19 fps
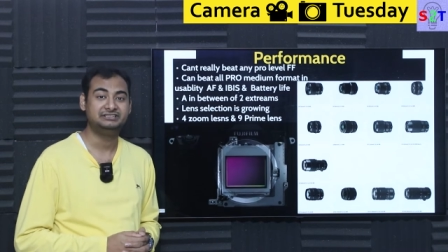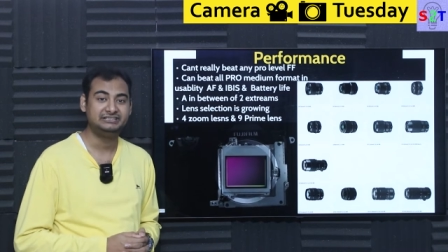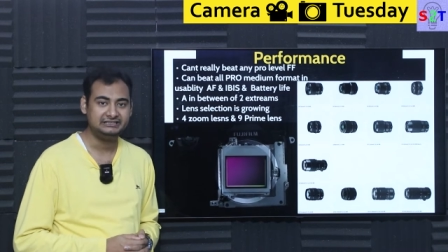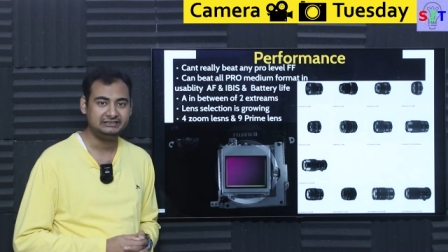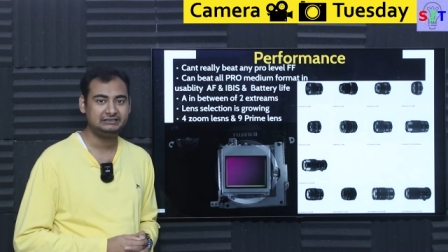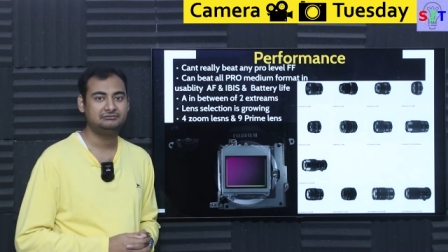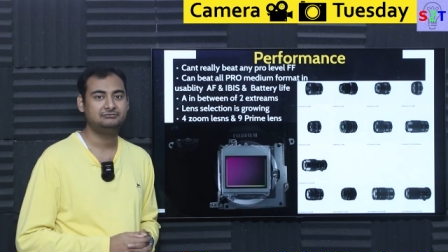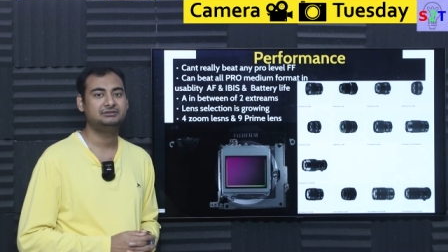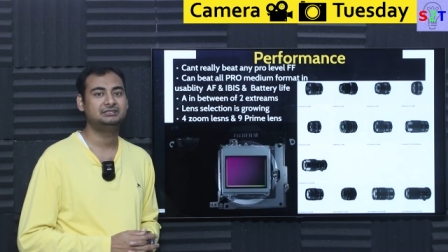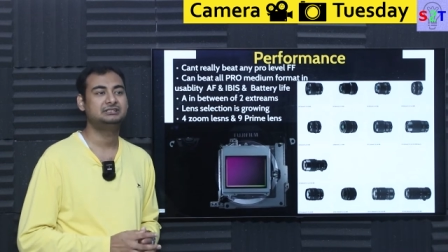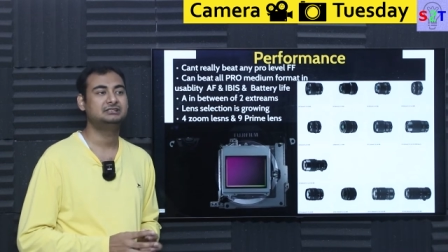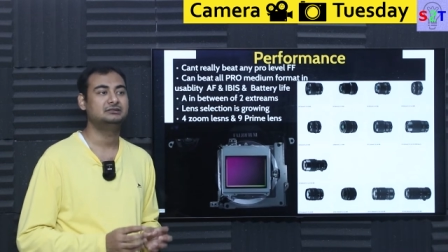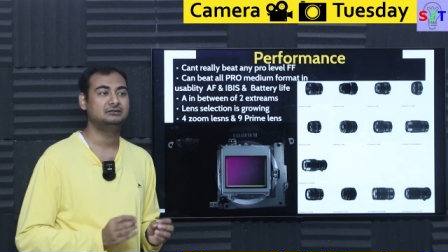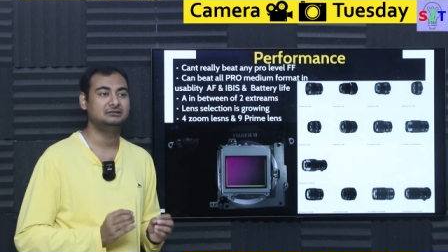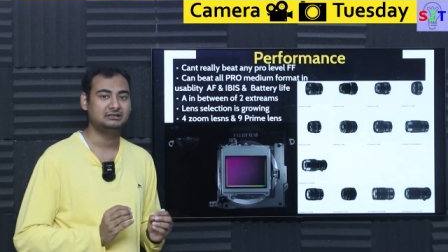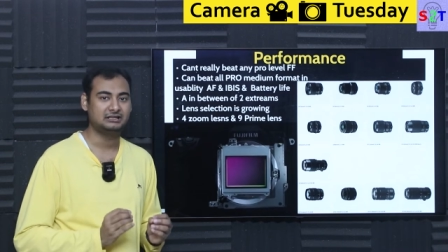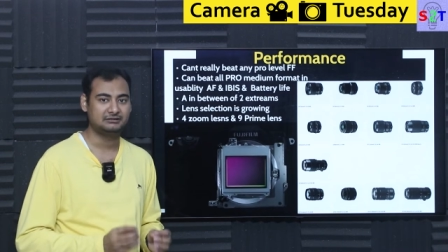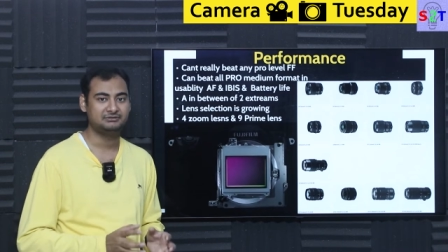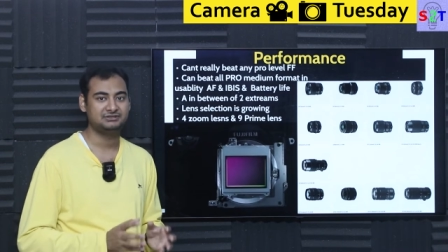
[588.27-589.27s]
deal with
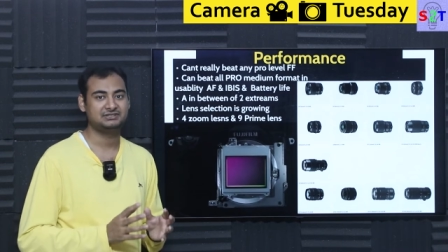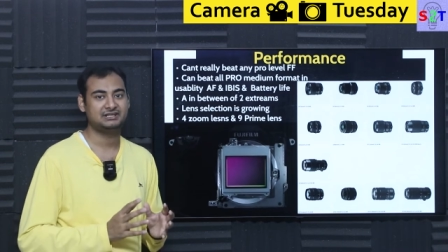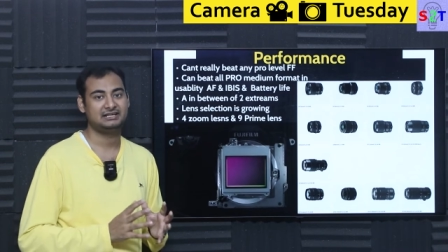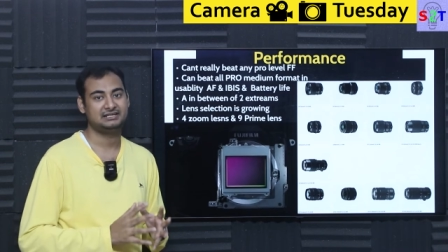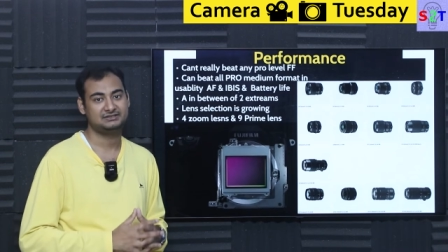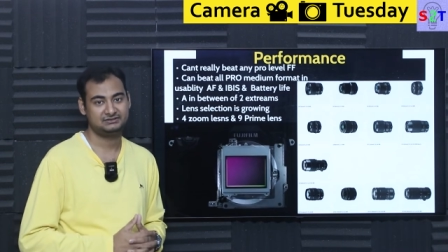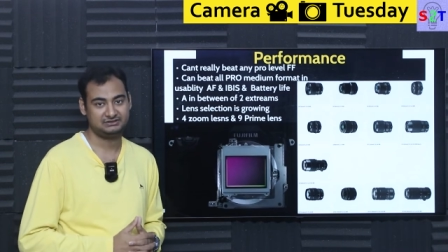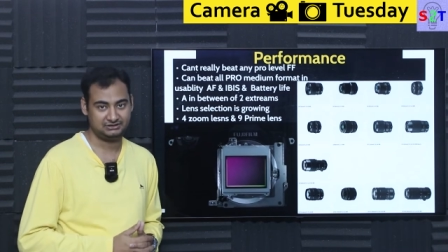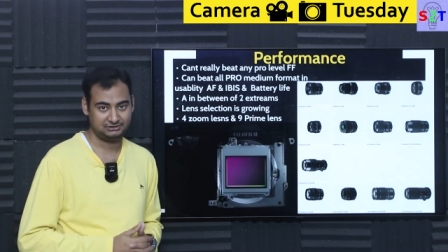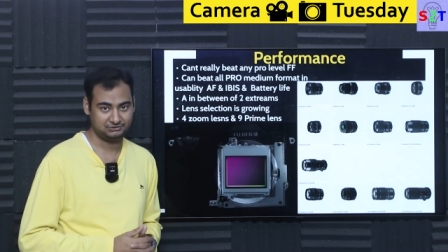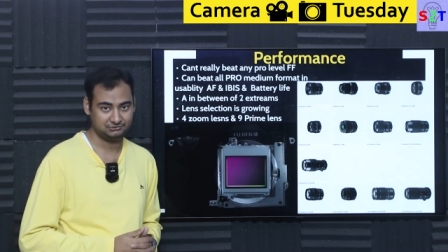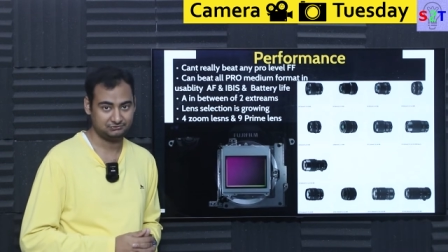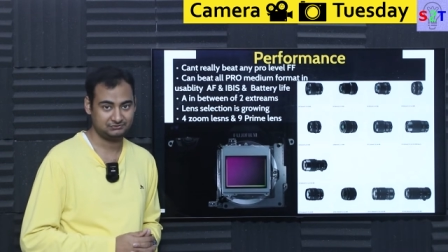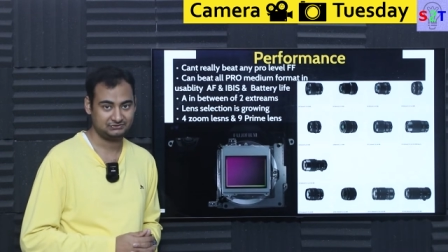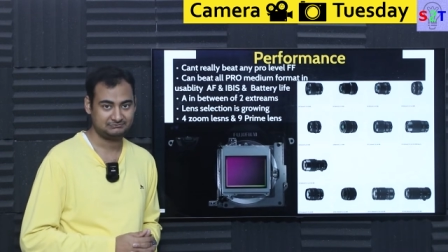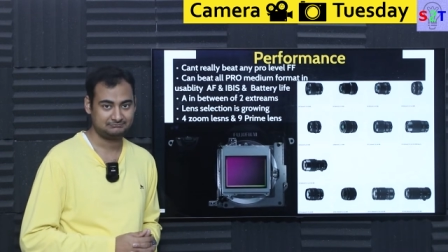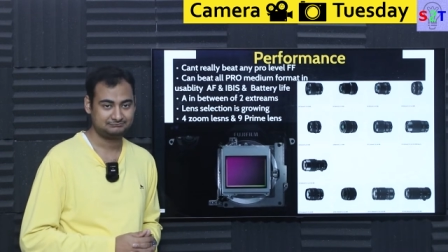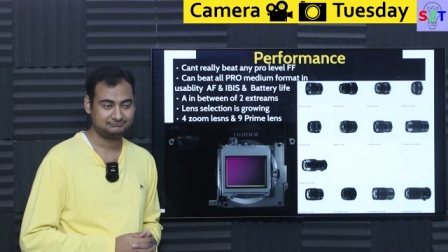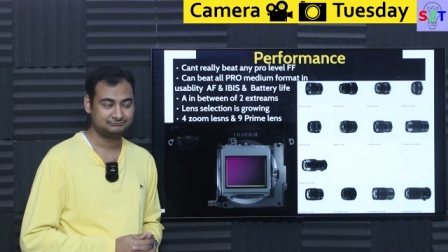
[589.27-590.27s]
garbage as
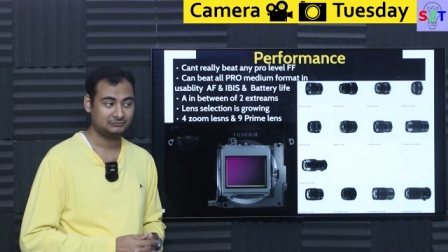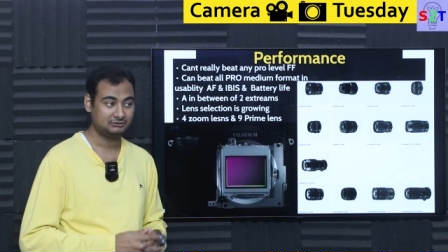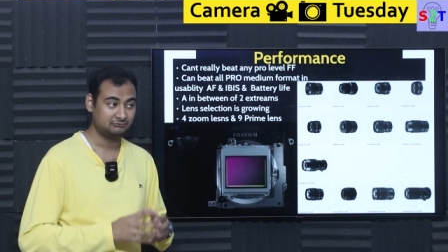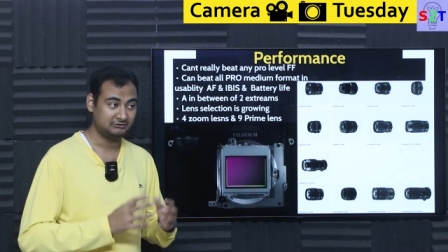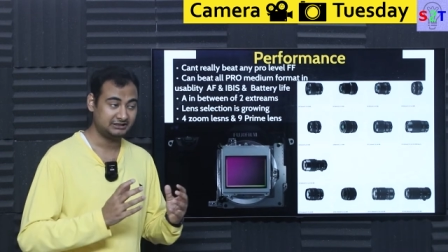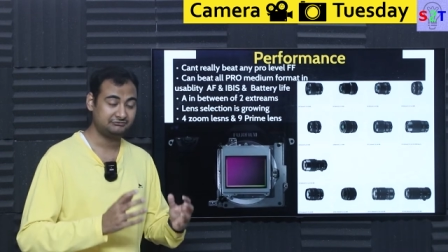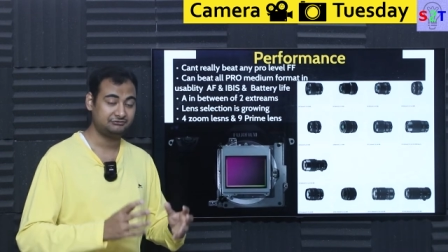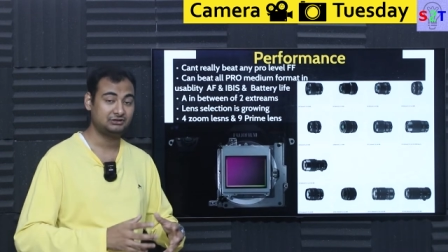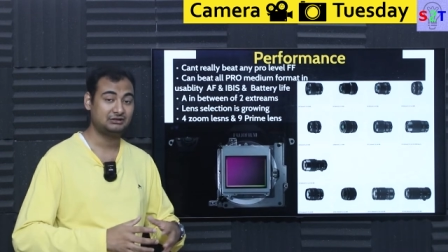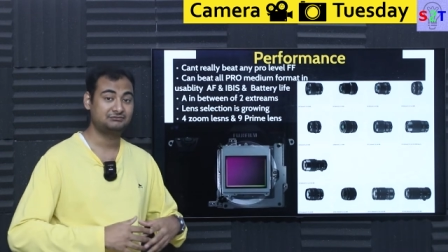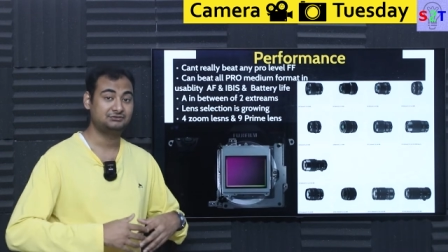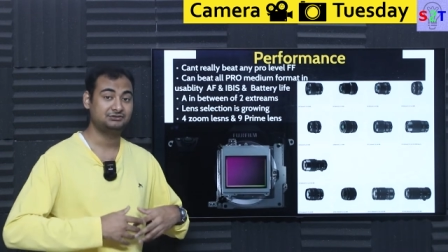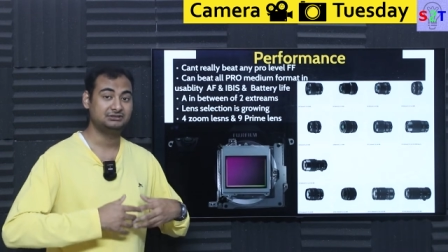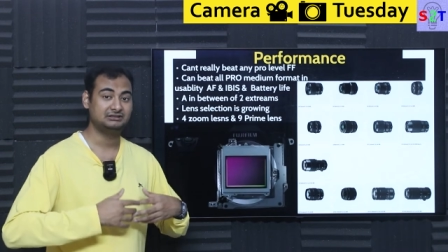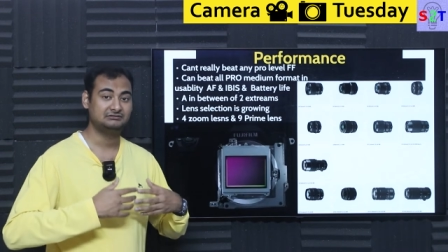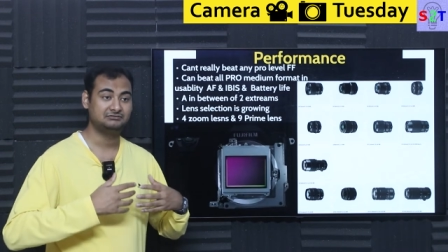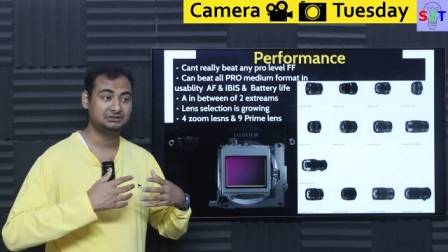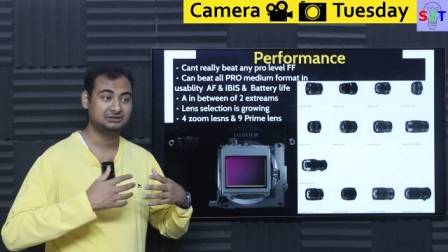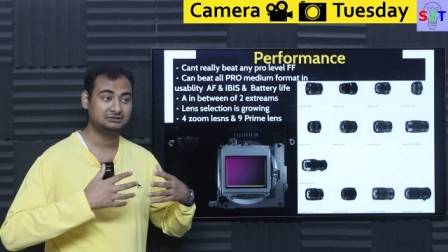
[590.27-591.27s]
issues? What if you have to
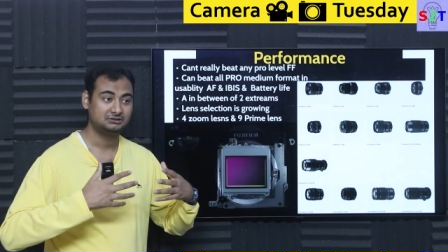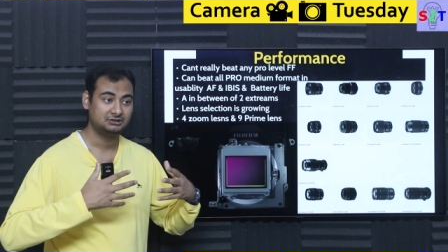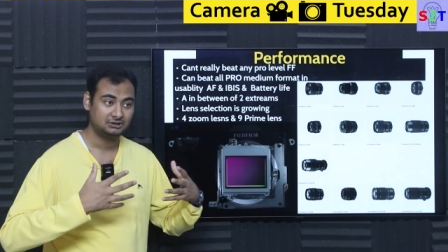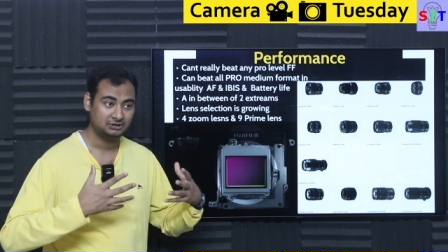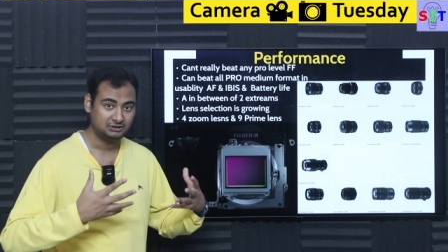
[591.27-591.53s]
deal with